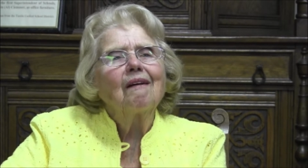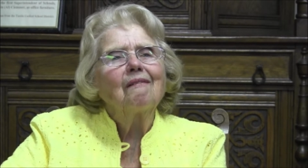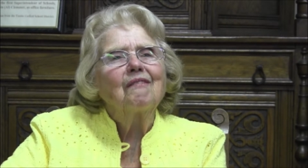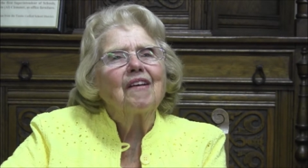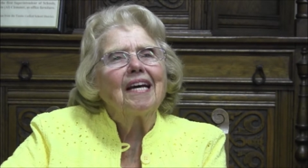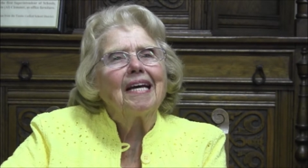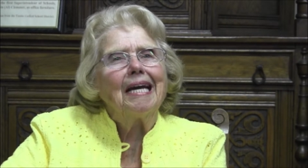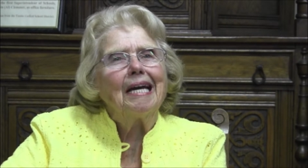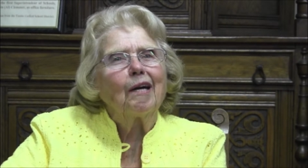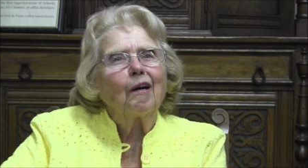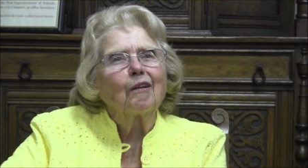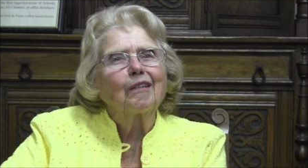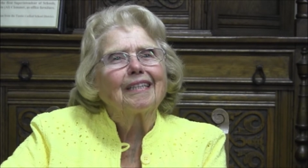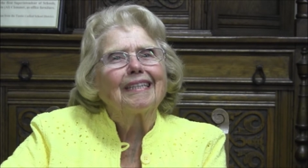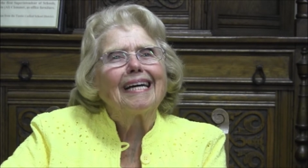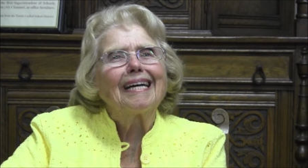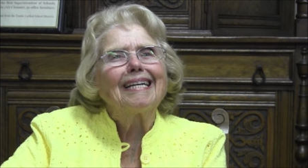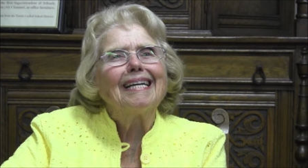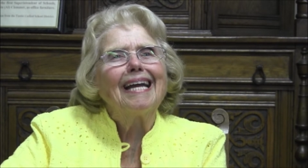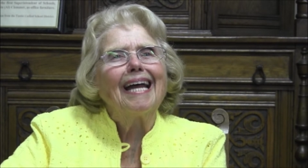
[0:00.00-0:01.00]
of the Year
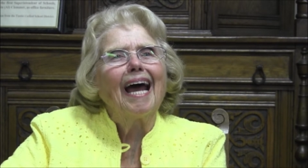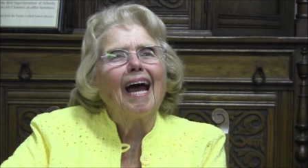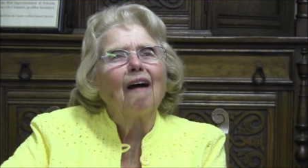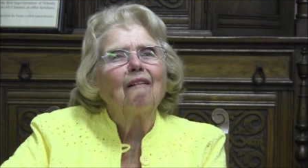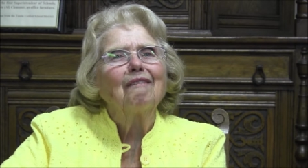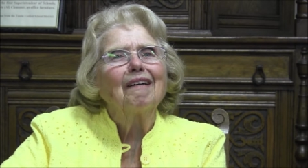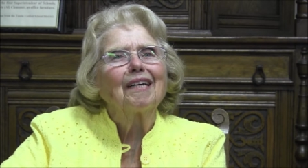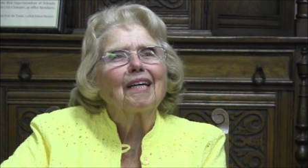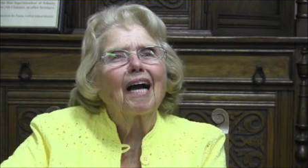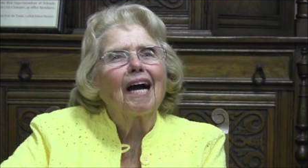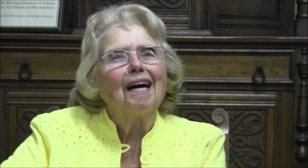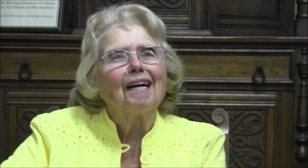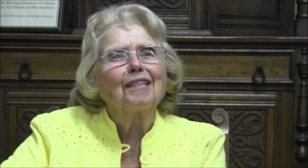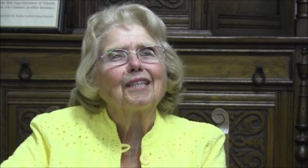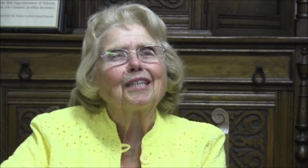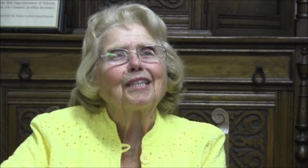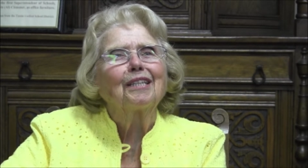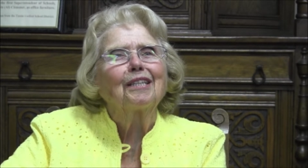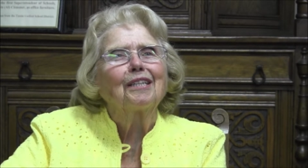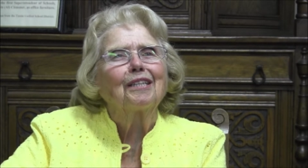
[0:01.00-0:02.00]
didn't have a
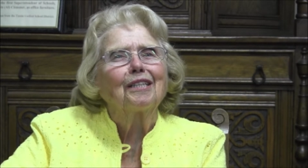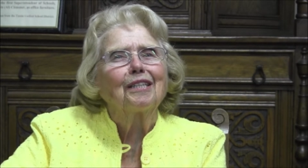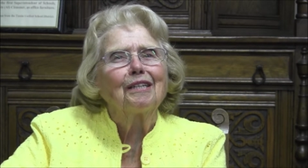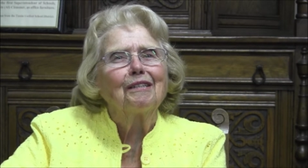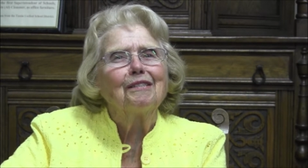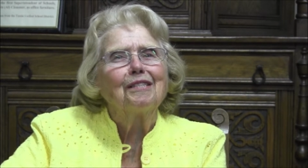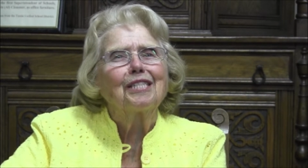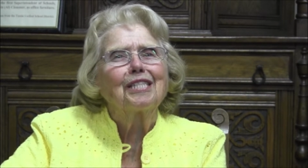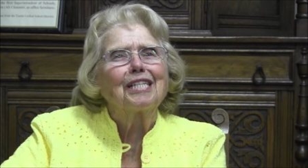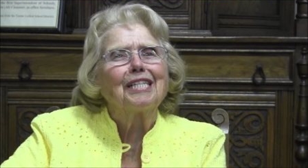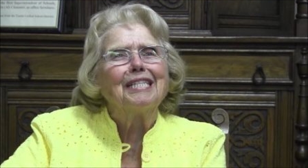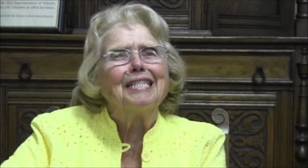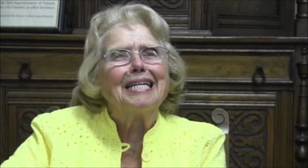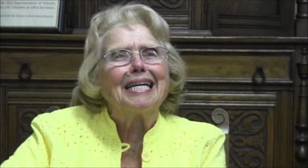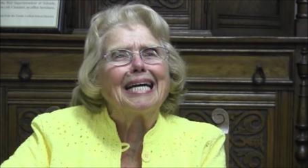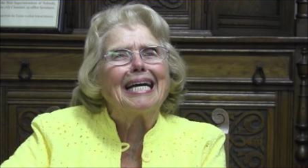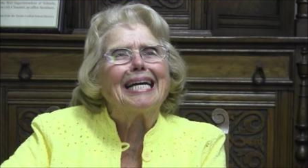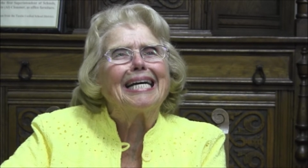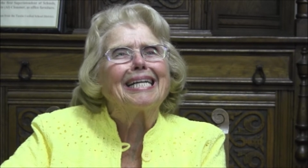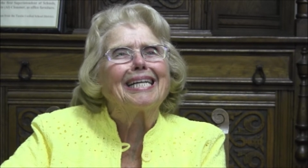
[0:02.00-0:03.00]
constitution
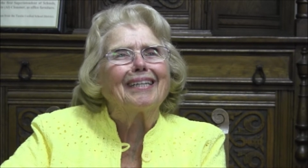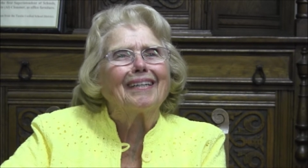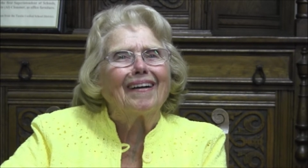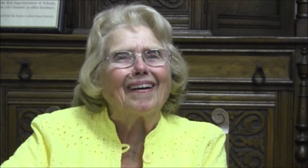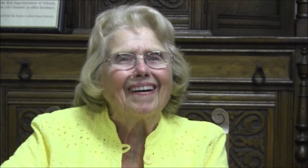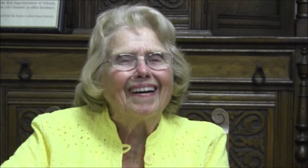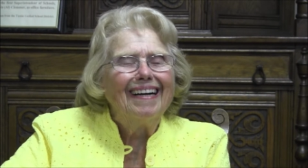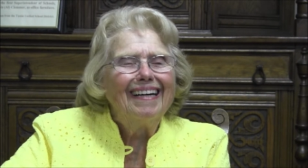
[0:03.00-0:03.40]
either.